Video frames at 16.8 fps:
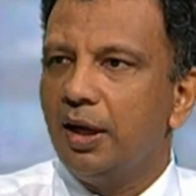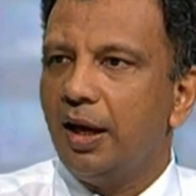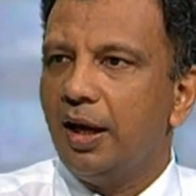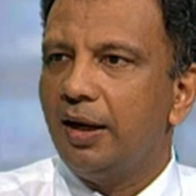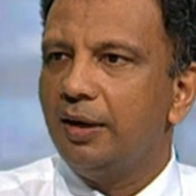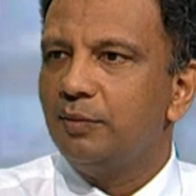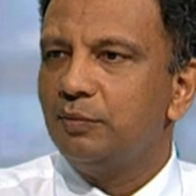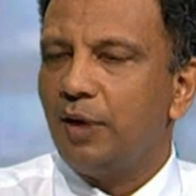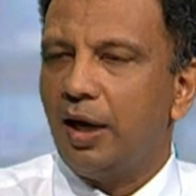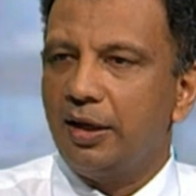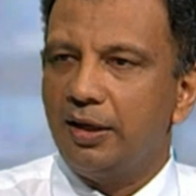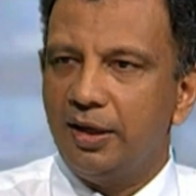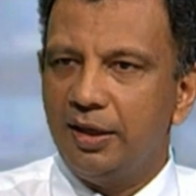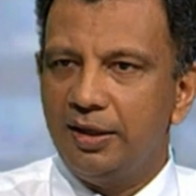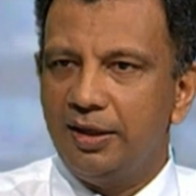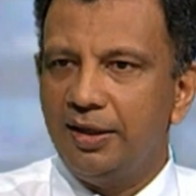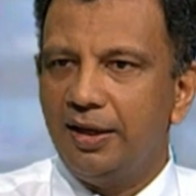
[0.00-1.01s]
and
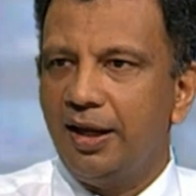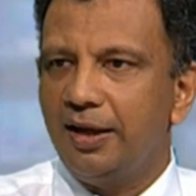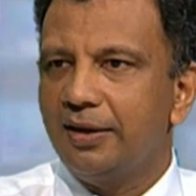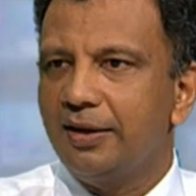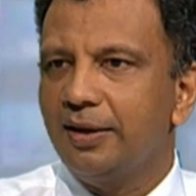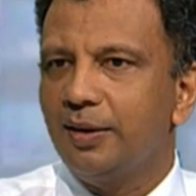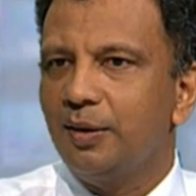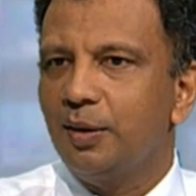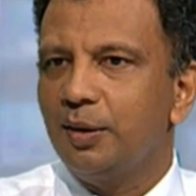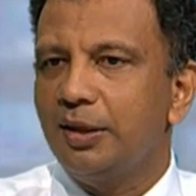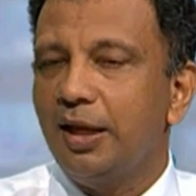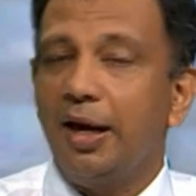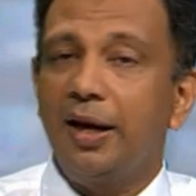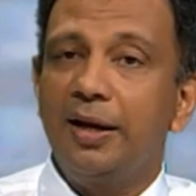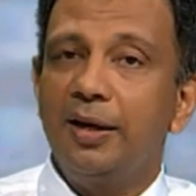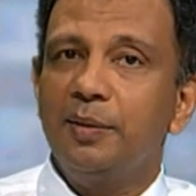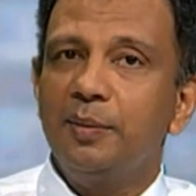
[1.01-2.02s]
finally, like,
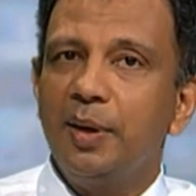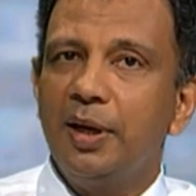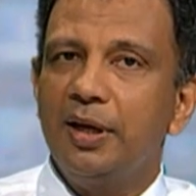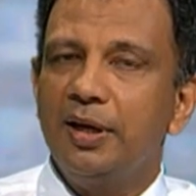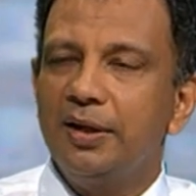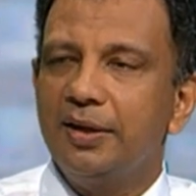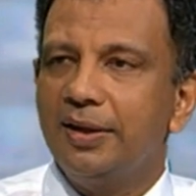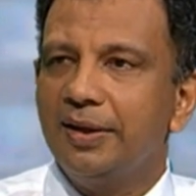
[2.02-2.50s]
their anyway